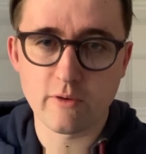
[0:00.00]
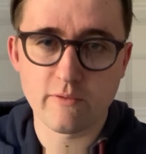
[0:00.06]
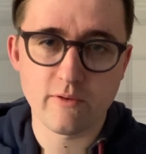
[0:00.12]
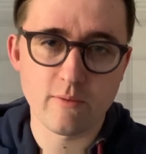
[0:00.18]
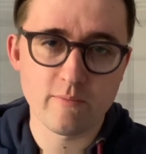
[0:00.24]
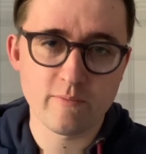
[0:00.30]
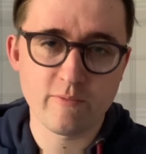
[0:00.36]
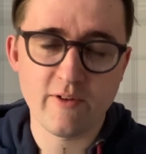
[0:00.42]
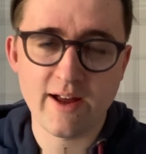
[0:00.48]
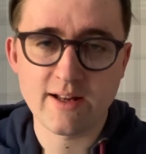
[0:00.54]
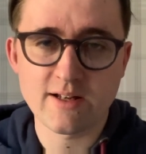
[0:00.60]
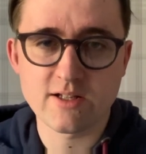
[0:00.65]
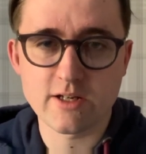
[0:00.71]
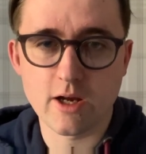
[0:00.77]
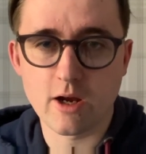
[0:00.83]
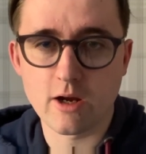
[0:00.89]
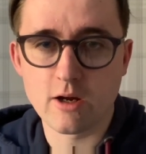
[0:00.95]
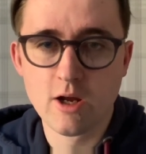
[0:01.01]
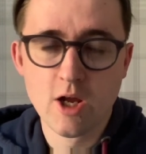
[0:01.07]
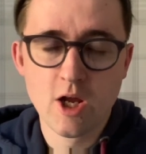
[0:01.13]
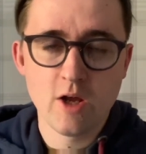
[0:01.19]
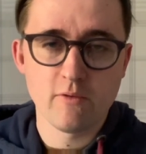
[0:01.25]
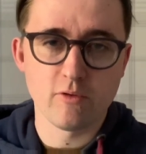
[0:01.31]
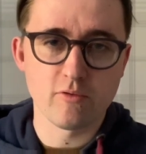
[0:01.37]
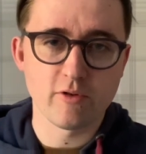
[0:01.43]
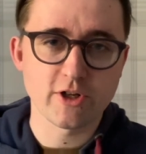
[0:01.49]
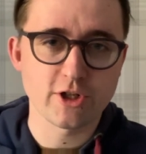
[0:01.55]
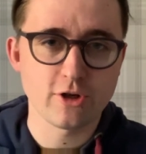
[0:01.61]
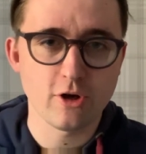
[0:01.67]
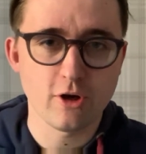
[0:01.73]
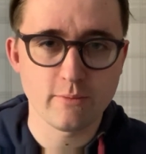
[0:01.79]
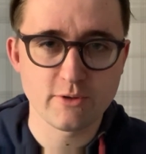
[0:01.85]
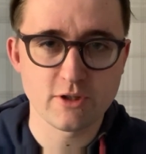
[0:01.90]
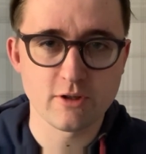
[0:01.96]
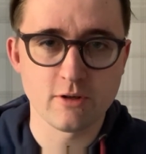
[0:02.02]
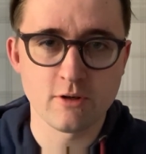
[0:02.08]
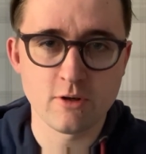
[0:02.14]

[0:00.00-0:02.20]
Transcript: from Fanzio for Richard Hobson,